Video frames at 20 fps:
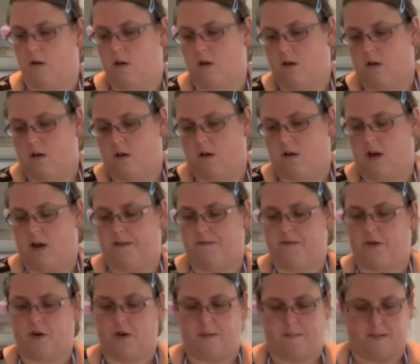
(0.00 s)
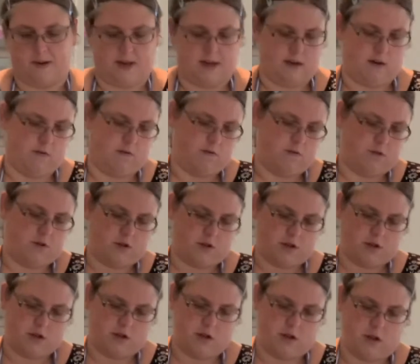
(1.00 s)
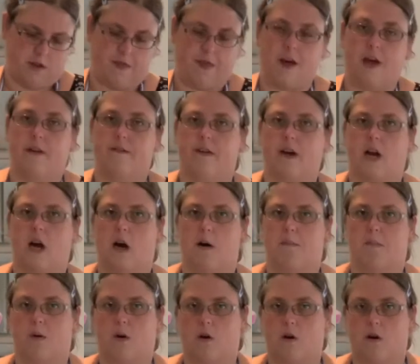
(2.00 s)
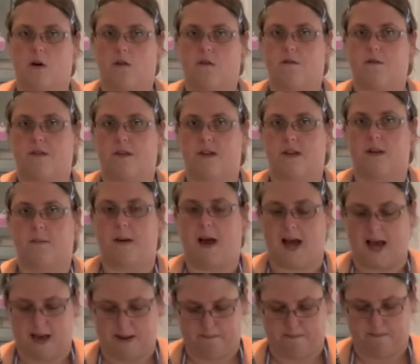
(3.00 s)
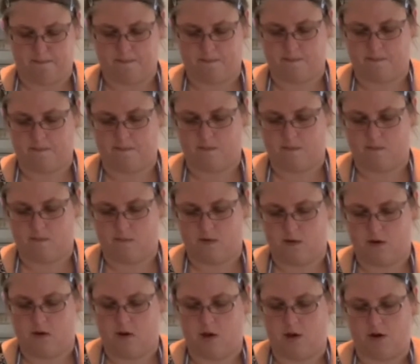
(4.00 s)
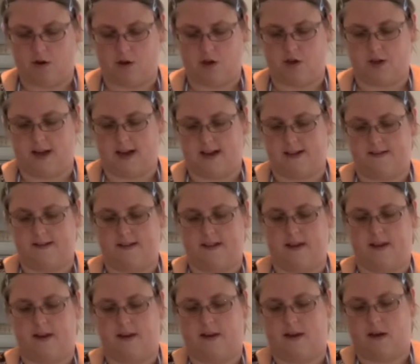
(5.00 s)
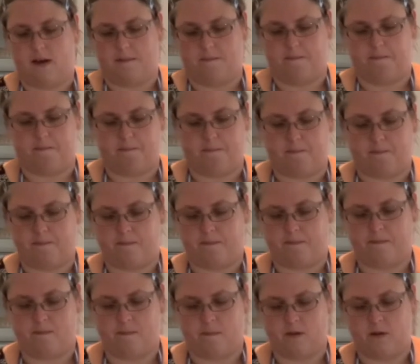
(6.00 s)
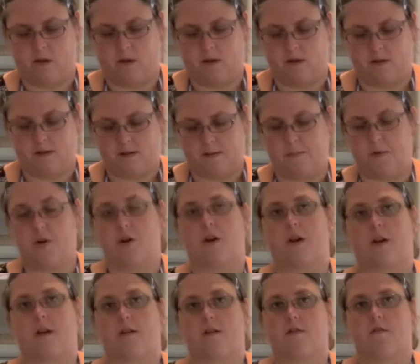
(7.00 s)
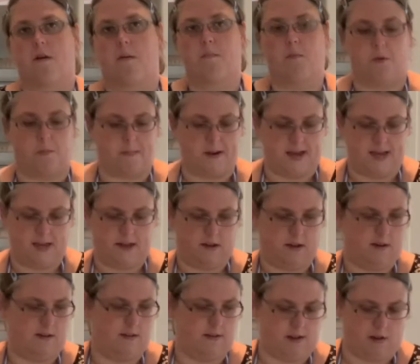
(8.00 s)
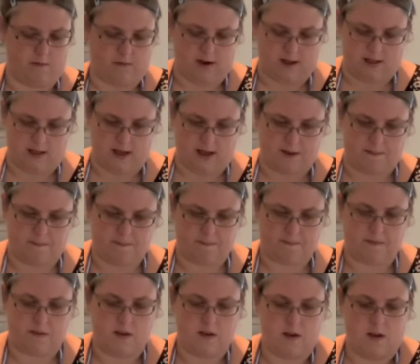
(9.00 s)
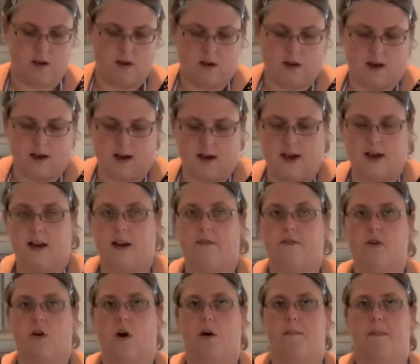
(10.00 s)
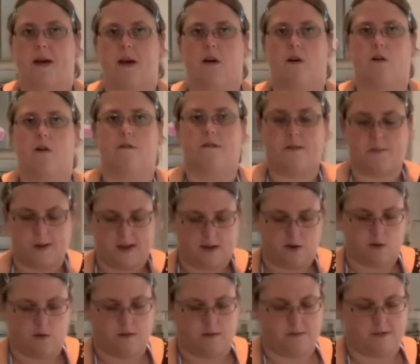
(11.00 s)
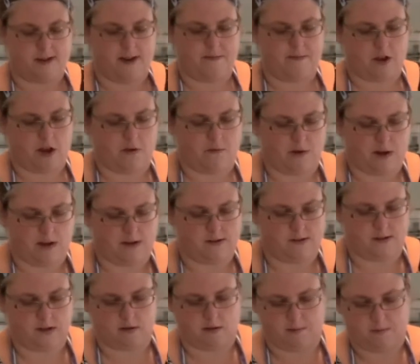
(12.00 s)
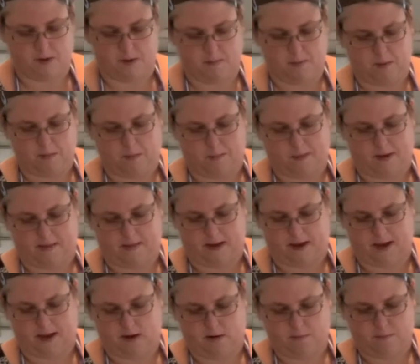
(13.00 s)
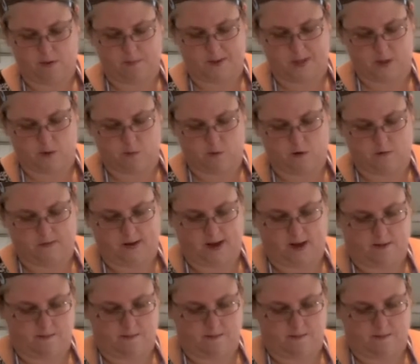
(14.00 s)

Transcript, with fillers: I've got about a third of a cup of some ham. You could add in um, some cooked crumbled bacon, something like that. And I've got a bit of sweet corn that was left over, so I'm going to pop a bit of that in, probably not all of it.